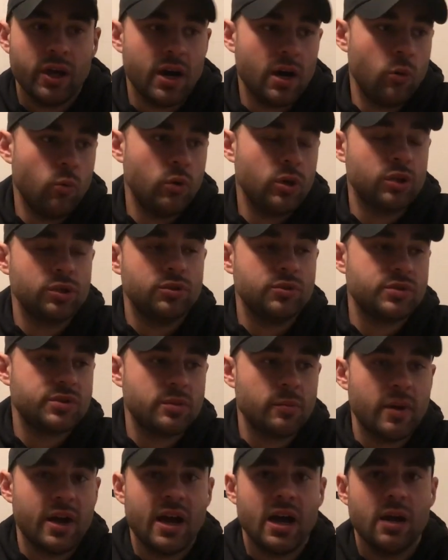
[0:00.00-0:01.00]
I will do
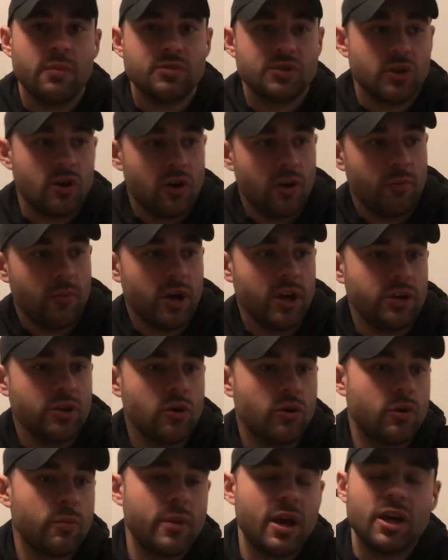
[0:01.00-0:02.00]
some abs on my
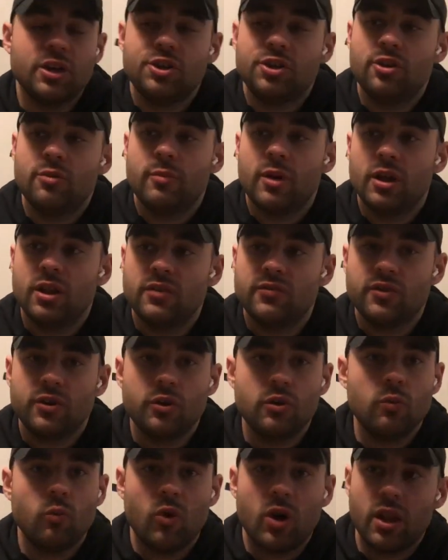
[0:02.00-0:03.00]
yoga mat here in my living
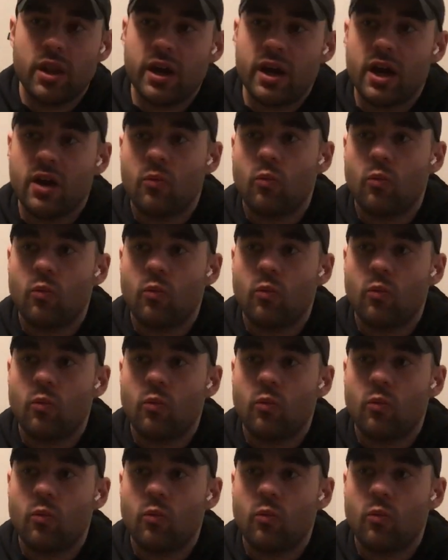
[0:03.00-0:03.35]
room while I